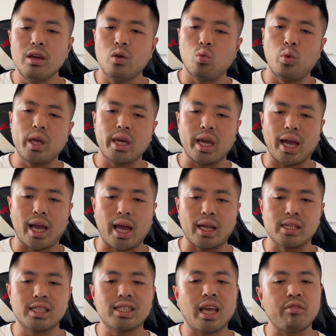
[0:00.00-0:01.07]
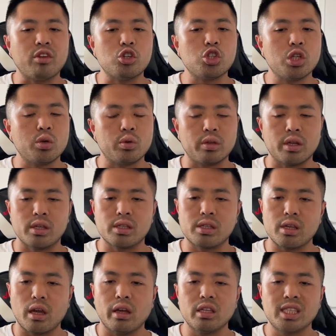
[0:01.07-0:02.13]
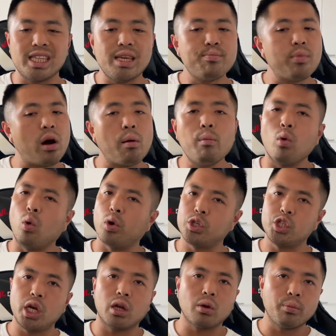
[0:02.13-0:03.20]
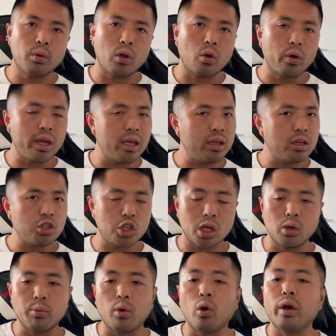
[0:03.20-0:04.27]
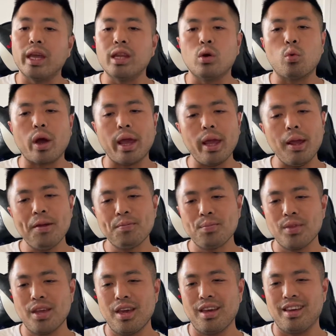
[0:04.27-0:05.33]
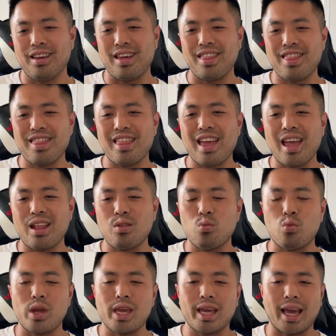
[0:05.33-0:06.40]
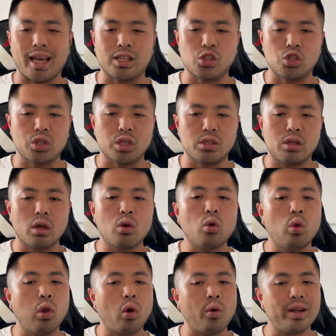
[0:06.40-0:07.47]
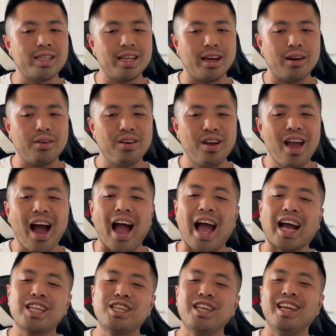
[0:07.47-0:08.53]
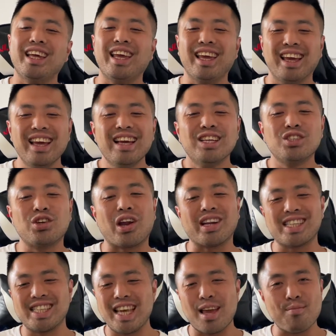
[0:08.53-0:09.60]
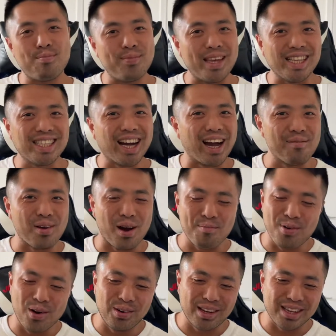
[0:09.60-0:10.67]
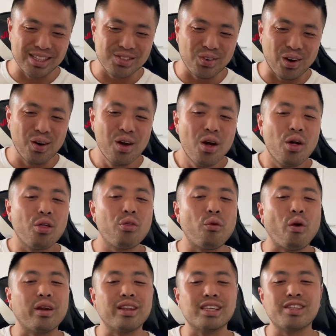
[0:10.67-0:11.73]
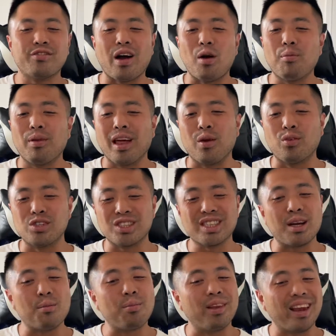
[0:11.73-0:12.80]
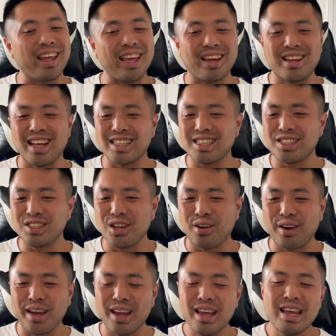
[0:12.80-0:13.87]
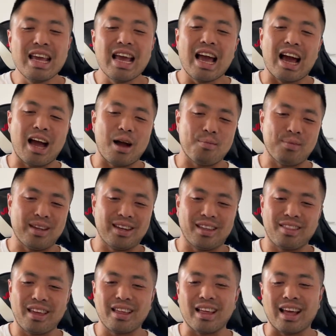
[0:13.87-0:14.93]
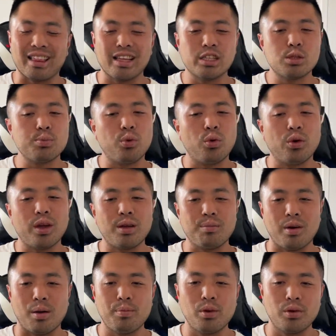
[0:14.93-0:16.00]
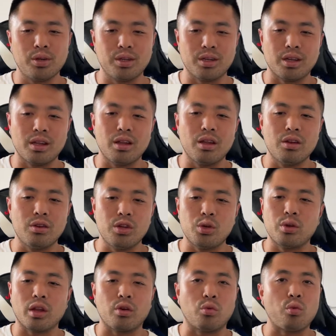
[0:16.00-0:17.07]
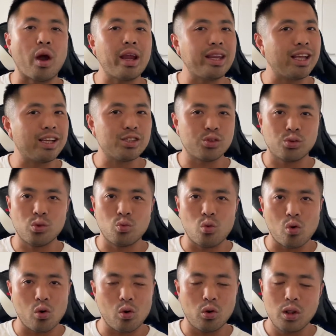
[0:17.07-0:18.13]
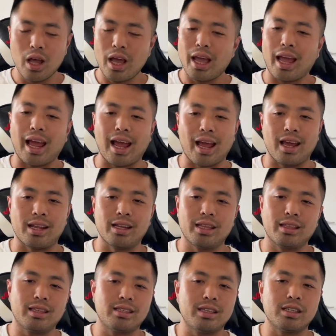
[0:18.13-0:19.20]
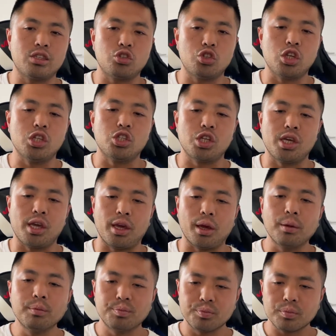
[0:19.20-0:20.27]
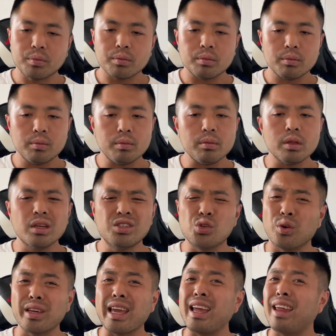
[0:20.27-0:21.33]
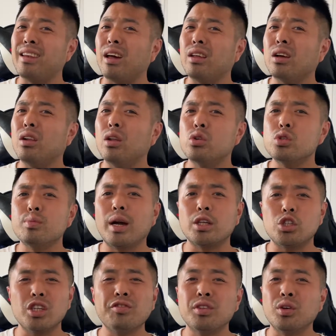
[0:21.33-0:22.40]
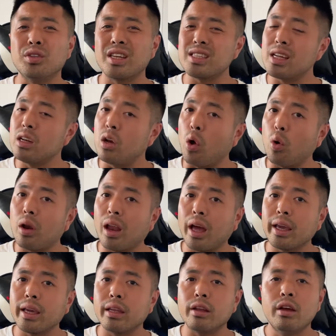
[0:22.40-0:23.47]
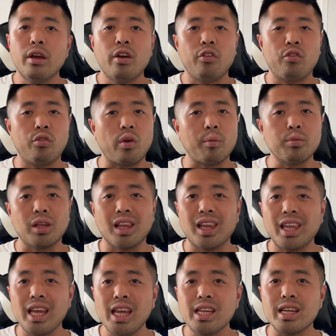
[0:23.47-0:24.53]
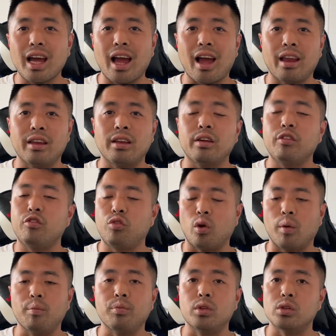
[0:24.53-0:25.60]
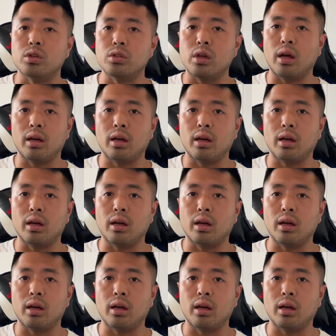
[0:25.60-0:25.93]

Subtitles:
we can safely shield this C-Bomb or Shadow Ball either way. And then we can just claw it down. I actually try to CMP time our opponent as well, throwing this foul play, which is completely unnecessary. And I think at this point, my opponent knew that the writing is on the wall, and this is GG here. So again, another close match, even though it doesn't look like it from the lead and from the